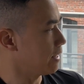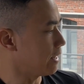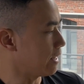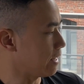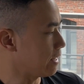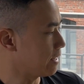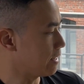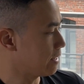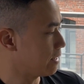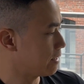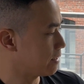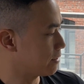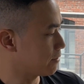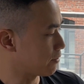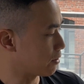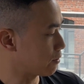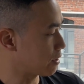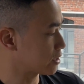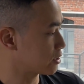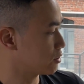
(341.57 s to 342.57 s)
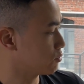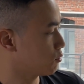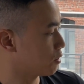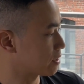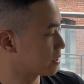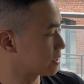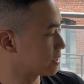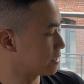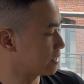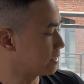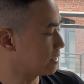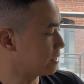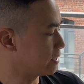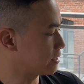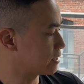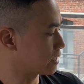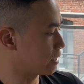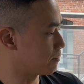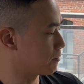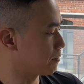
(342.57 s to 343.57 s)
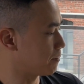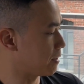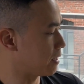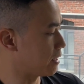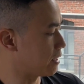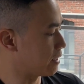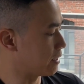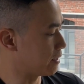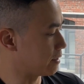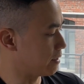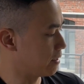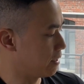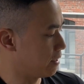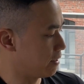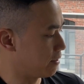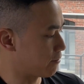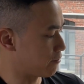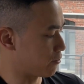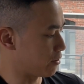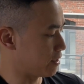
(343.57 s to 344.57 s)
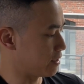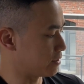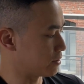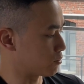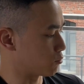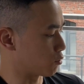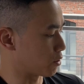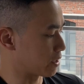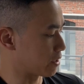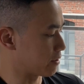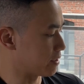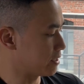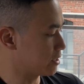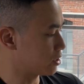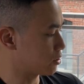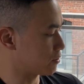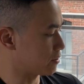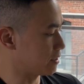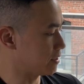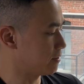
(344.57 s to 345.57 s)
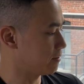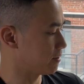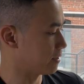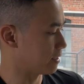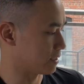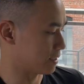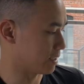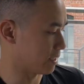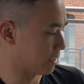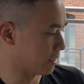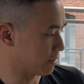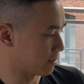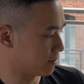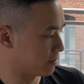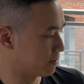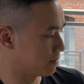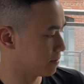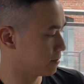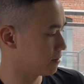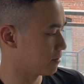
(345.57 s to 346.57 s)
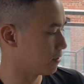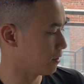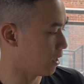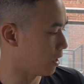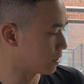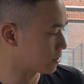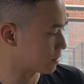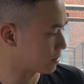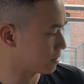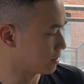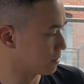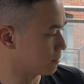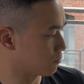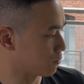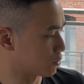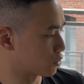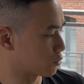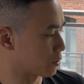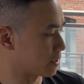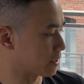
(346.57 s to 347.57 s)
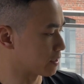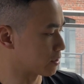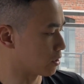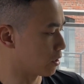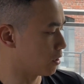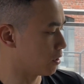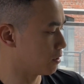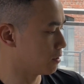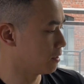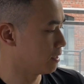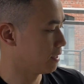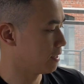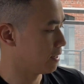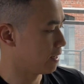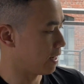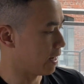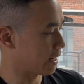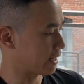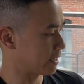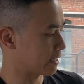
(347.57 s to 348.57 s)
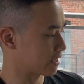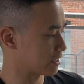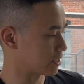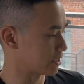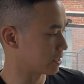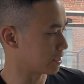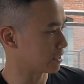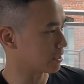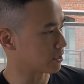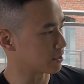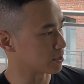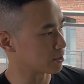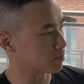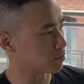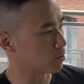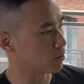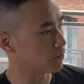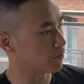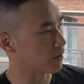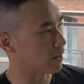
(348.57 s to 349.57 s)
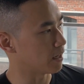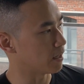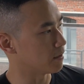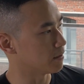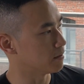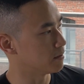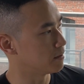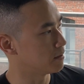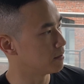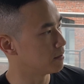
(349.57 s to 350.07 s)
And if I actually want to see some of my friends' workout history, let's say Austin with Training Tall, I can actually click on his profile